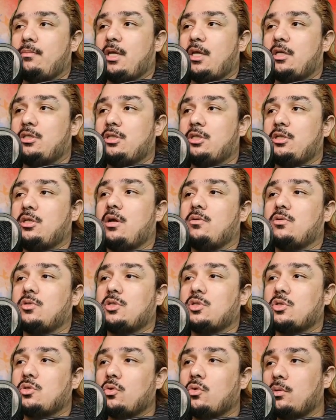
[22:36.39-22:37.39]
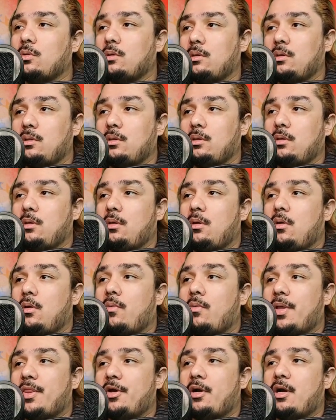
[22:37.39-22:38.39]
It should go school,
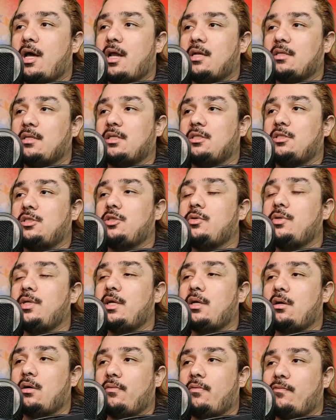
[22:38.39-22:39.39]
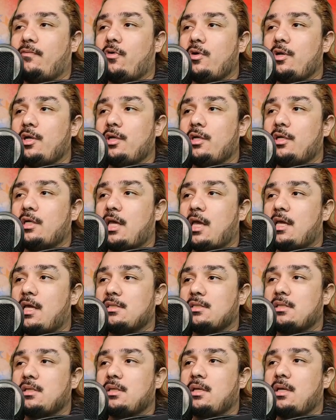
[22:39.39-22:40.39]
whether or not it's a 2-year or 4-year
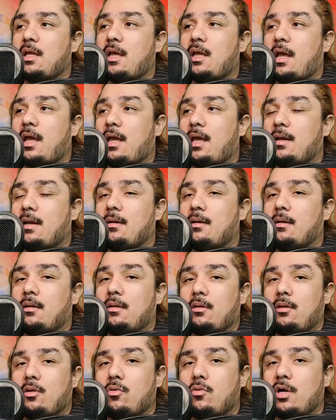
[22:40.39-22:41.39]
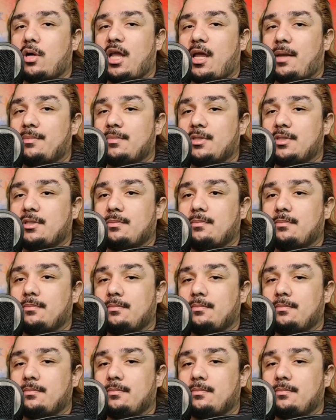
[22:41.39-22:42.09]
case, and your names.